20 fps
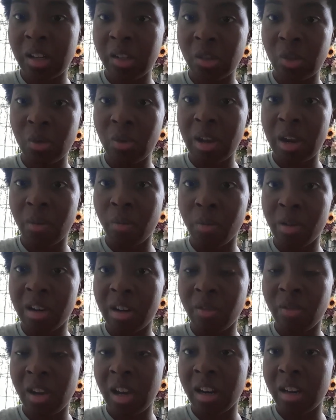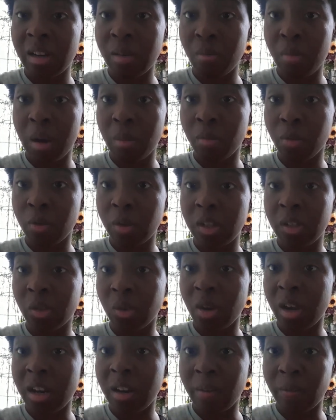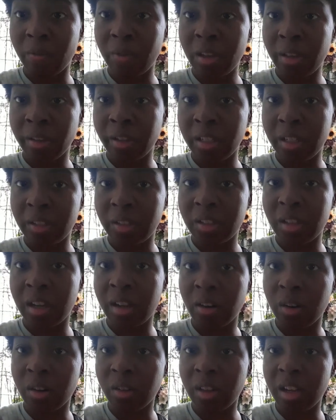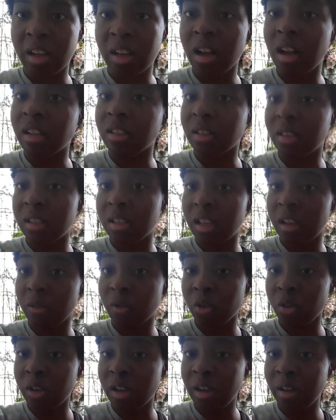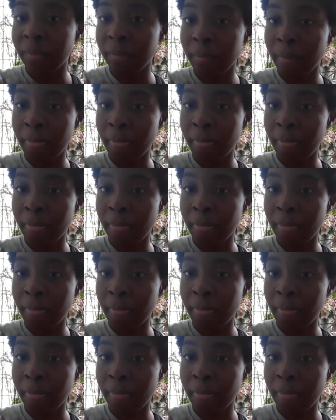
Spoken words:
to get rid of any memories or any feelings that are like unsavory.